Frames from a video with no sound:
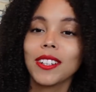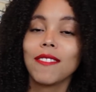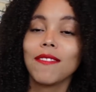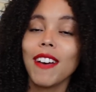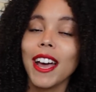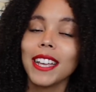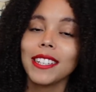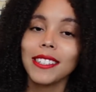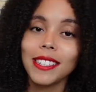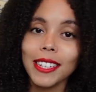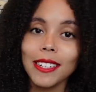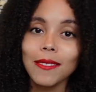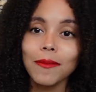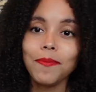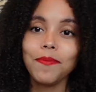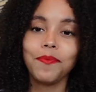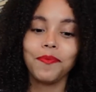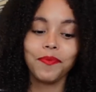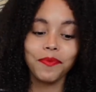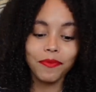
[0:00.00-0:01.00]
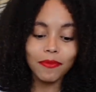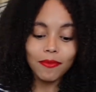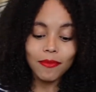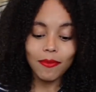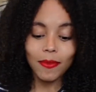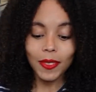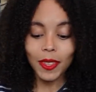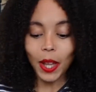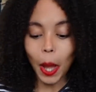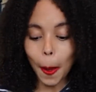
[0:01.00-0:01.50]
to invest in.
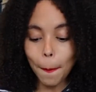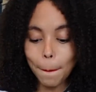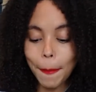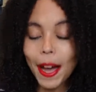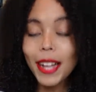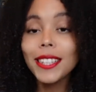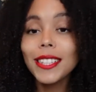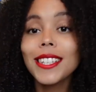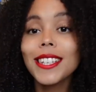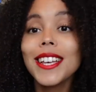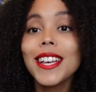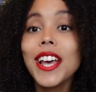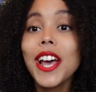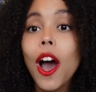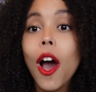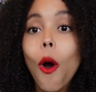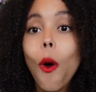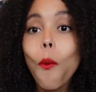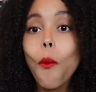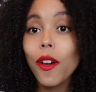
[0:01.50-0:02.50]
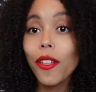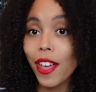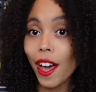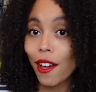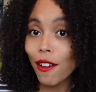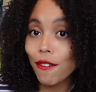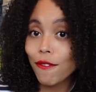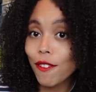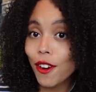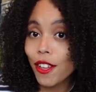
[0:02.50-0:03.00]
But
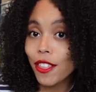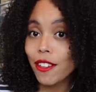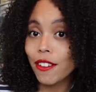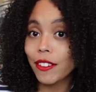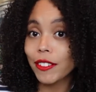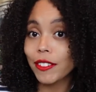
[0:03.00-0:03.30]
without further